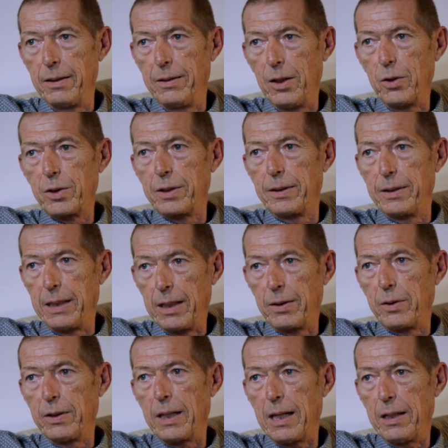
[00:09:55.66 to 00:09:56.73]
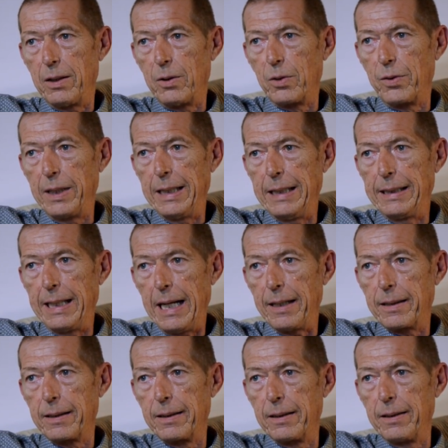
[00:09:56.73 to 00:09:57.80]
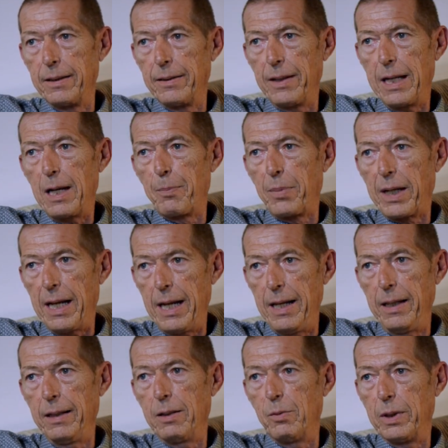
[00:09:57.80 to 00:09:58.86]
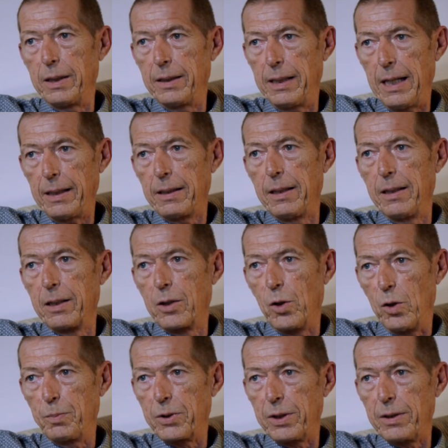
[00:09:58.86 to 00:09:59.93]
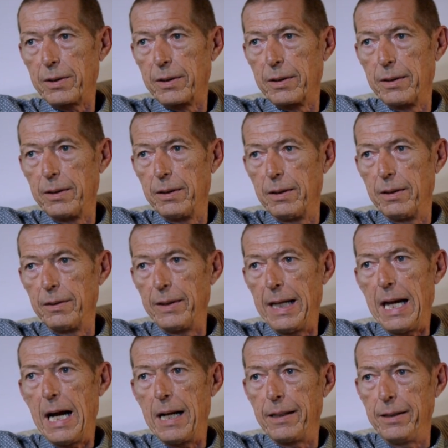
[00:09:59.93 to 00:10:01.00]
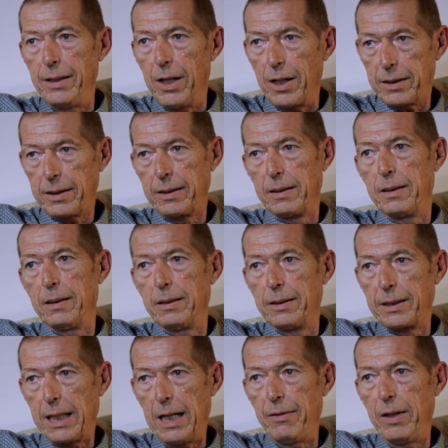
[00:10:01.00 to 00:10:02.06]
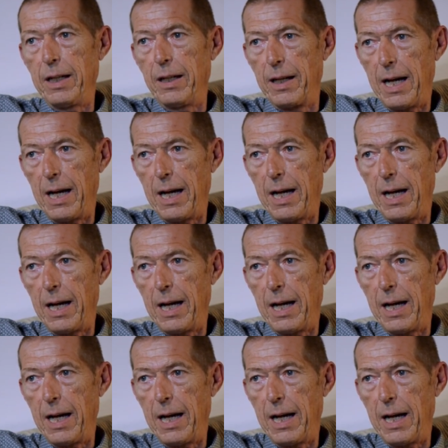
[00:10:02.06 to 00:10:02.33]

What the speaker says: those children are already dead. They are playing with dead corpses. They are not saving